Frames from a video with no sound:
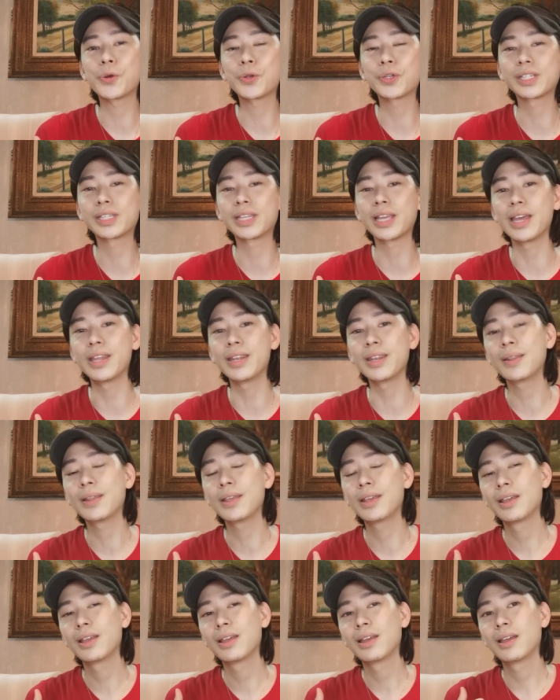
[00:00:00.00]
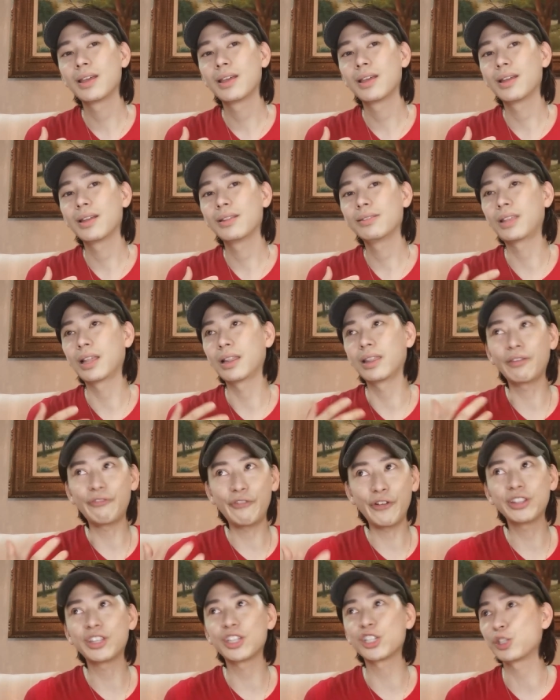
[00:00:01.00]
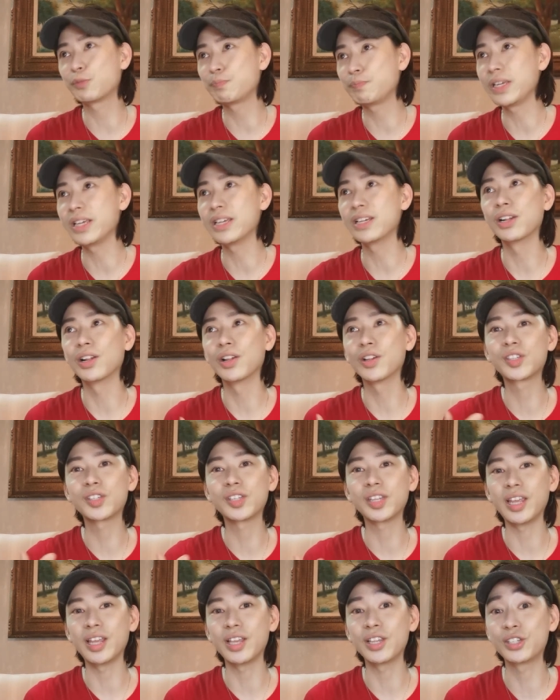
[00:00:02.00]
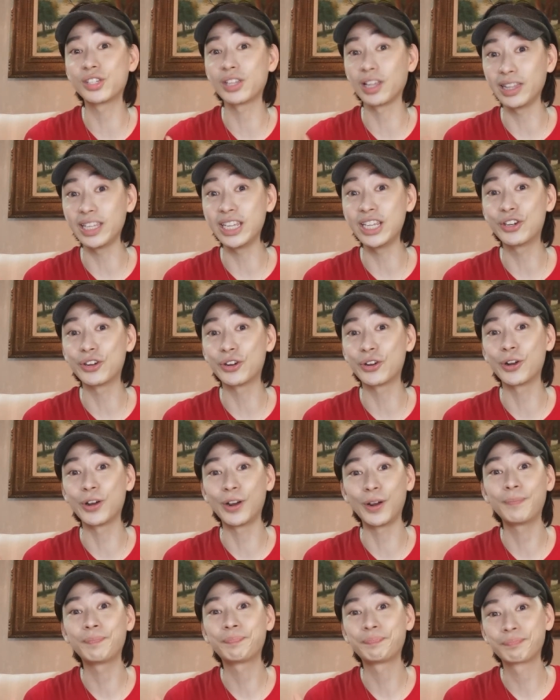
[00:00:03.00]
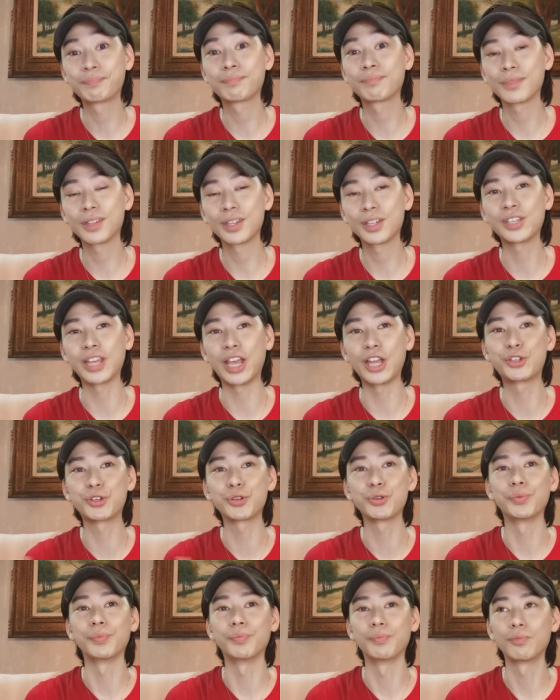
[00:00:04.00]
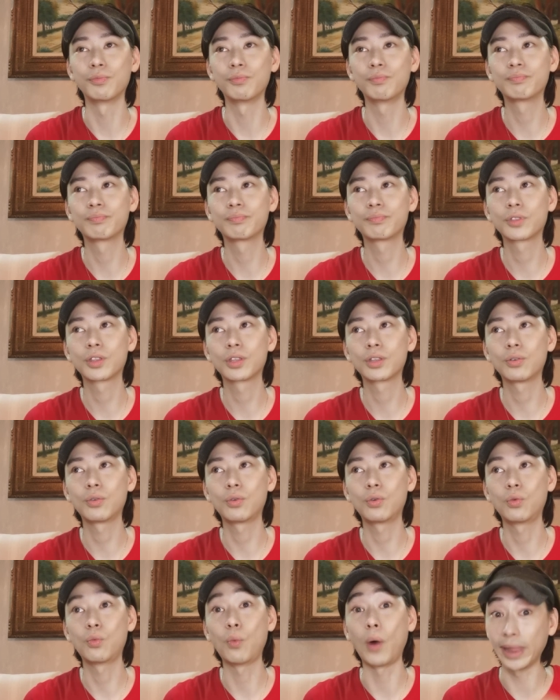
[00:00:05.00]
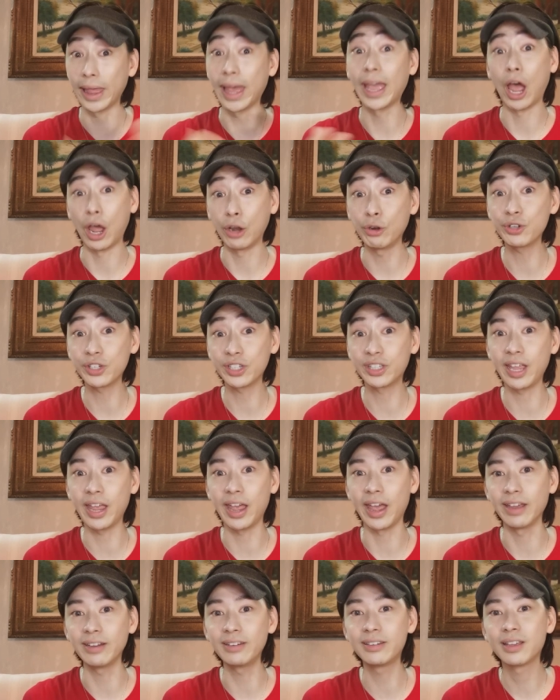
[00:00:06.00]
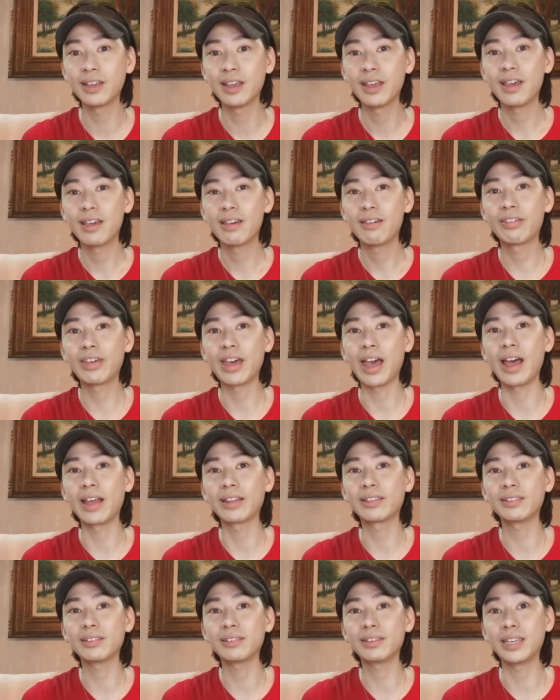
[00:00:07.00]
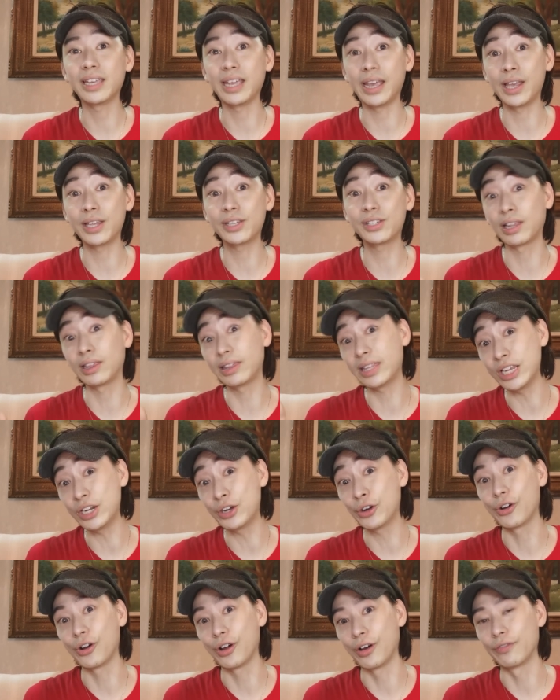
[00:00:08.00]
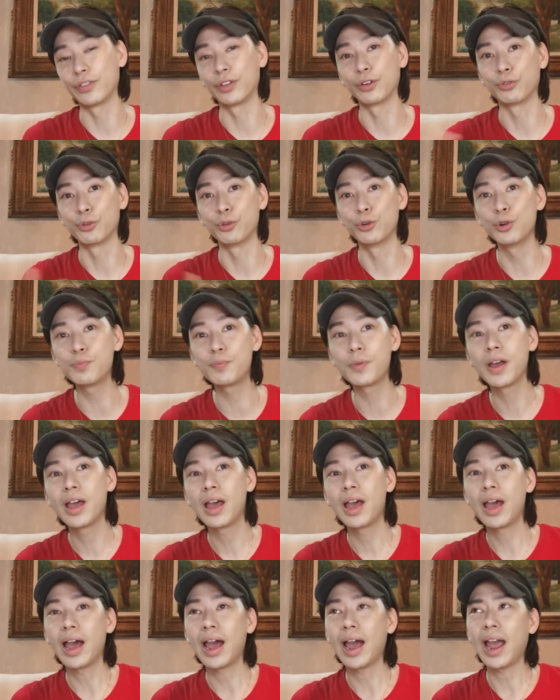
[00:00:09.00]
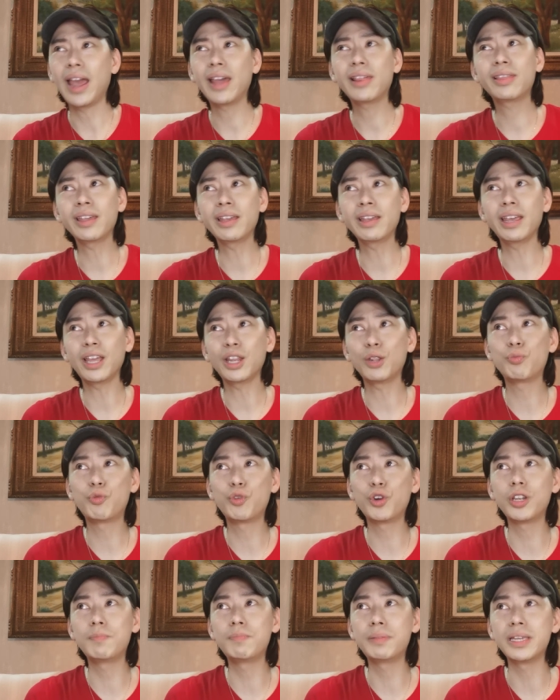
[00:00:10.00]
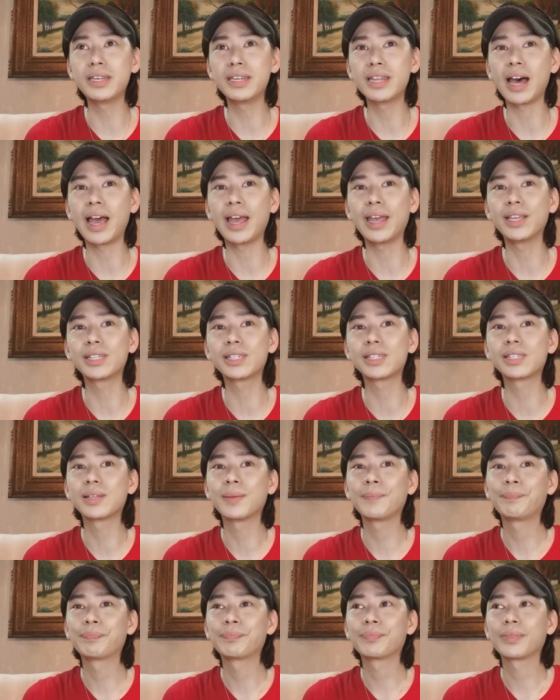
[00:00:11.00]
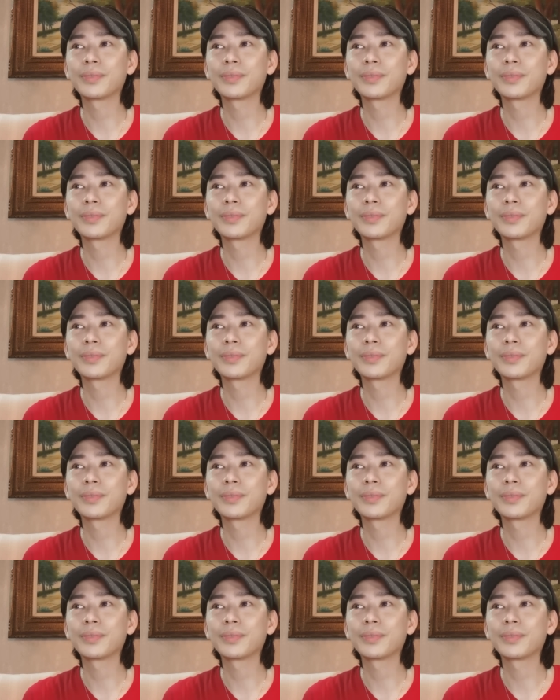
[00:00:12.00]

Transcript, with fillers: person delivering the spiels is the leader Sejun. While I understand that he is the leader of the group, I think it would be nice